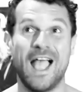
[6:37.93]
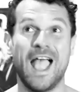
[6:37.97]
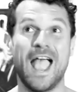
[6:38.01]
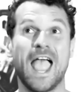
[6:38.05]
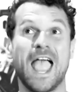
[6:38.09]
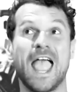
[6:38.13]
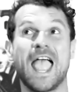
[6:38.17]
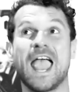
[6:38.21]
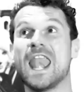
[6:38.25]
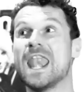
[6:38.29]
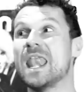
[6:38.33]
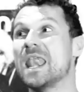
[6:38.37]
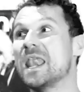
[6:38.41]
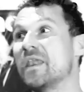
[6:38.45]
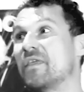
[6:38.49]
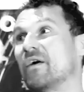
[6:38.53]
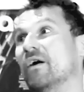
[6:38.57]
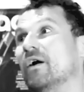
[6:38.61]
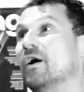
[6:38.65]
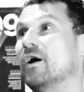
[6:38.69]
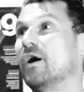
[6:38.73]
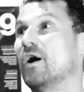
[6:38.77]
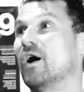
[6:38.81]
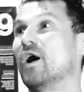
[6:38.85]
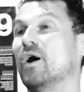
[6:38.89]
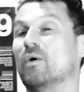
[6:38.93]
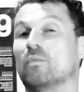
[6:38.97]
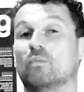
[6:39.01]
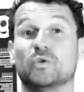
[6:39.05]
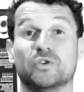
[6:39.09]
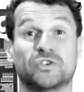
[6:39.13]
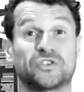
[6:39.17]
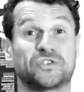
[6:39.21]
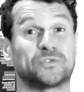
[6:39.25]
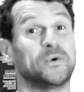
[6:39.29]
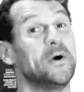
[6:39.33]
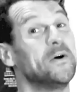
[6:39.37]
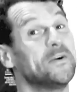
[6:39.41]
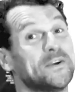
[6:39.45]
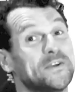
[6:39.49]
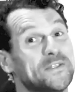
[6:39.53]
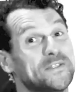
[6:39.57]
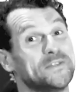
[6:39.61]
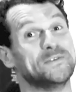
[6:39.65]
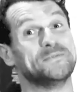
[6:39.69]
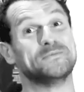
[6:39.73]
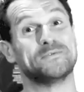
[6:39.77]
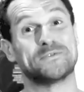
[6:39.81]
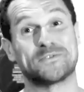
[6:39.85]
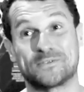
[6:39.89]
And we're stronger
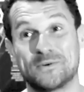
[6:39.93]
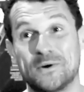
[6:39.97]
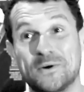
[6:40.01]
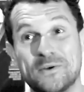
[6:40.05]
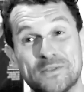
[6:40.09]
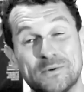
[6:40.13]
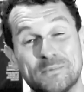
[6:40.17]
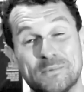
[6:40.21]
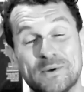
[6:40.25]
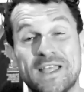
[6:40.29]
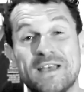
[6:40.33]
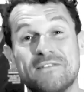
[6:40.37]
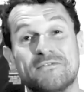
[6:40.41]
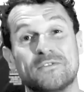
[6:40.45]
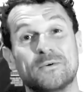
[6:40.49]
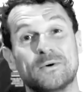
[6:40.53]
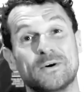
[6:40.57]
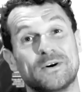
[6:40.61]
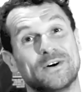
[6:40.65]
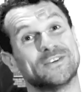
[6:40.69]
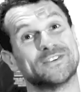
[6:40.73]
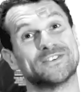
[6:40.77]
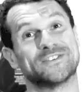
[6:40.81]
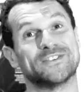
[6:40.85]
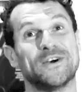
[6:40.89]
than we ever were.